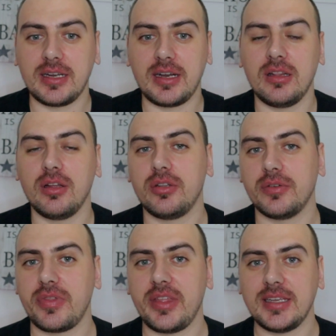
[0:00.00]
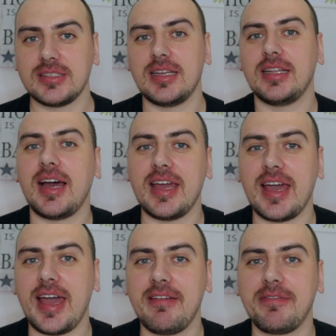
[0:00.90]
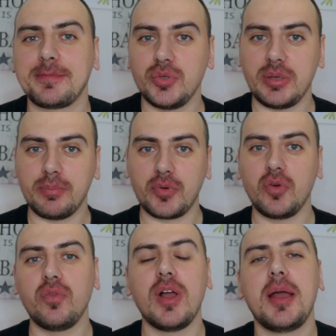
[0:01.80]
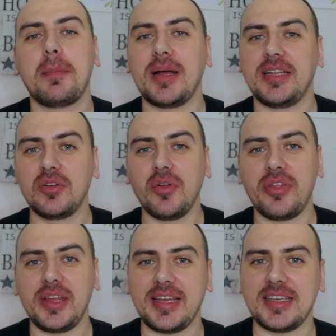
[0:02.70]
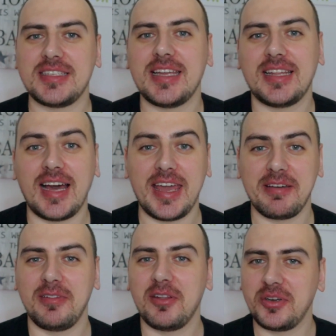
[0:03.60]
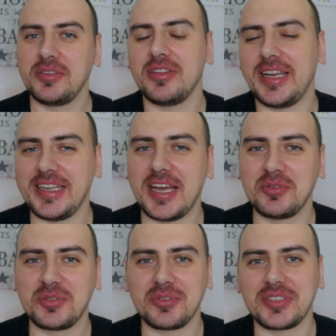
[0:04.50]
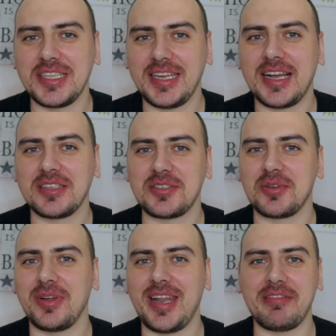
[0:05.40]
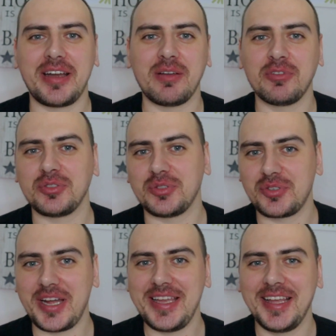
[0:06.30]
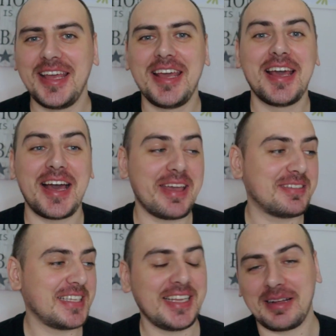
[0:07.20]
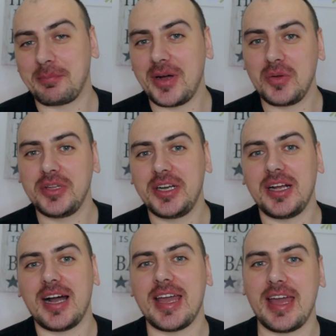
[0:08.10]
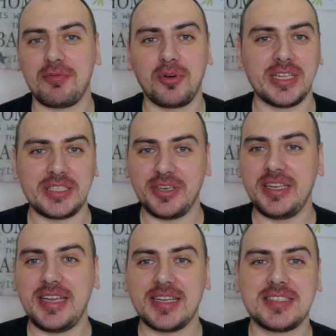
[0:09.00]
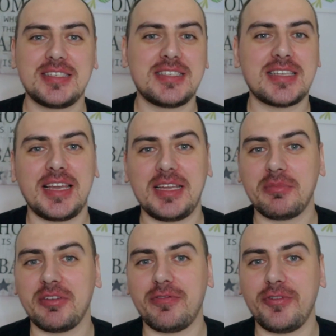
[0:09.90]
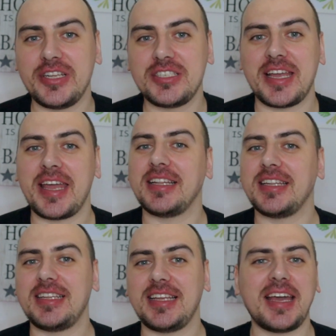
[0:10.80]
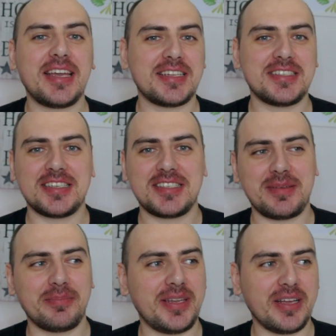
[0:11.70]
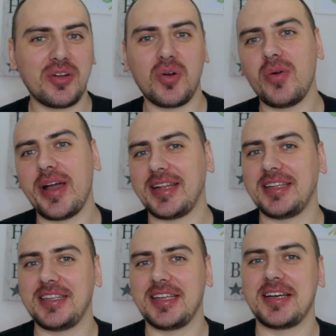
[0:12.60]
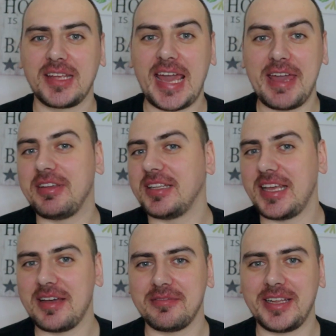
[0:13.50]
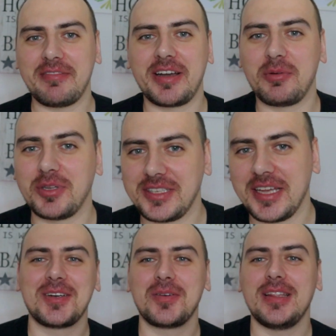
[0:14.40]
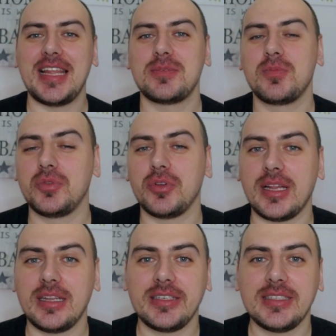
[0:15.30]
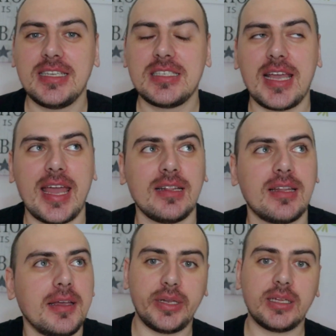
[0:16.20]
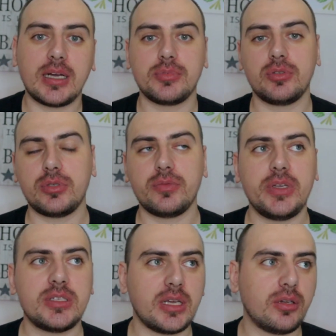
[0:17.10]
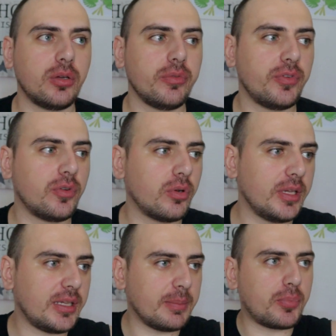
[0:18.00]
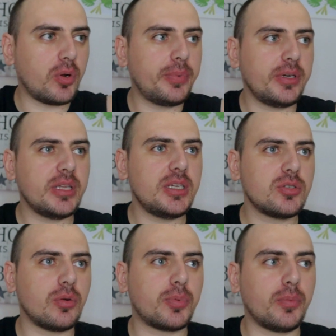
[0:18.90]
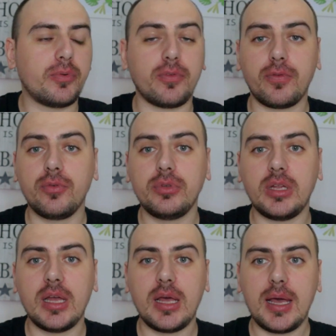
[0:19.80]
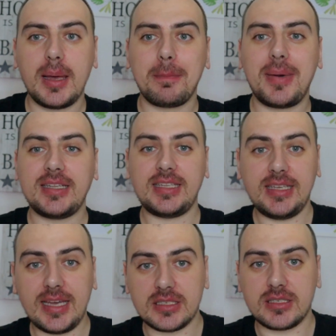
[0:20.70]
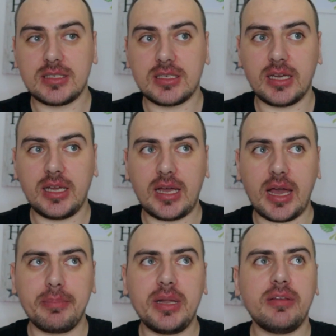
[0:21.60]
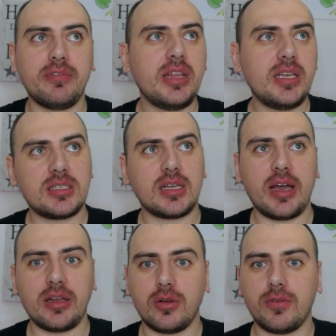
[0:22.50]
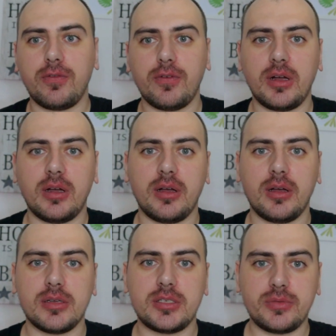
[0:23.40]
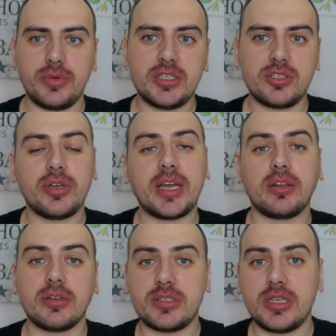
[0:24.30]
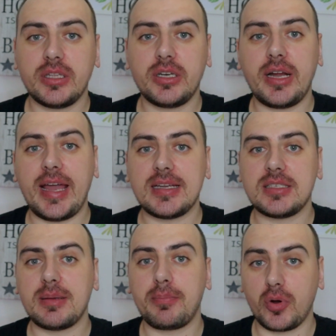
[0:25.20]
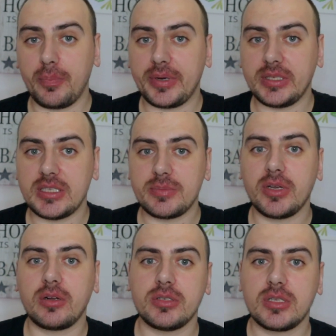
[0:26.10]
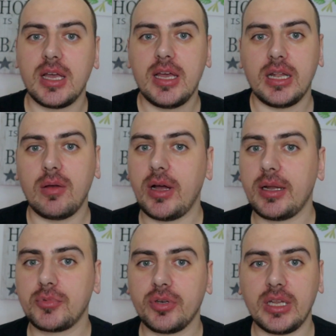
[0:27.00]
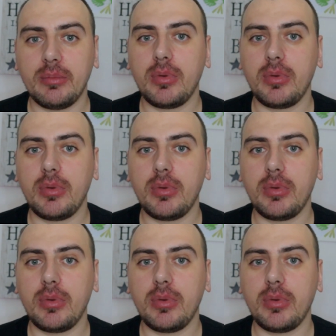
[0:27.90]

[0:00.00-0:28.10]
There are a lot of things that I have to improve, but the good thing is that I have learned already how to cook sinigang, so whenever I want to try, I have sinigang powder, I have all ingredients in my fridge, and I can just simply go and have it, yeah, whenever I want. So let's move to another dish. And when it comes to sweets, I don't know if you call it a proper dish or proper food, but yes, I believe this kind of sweets you can consider as a proper dish, because the one I'm talking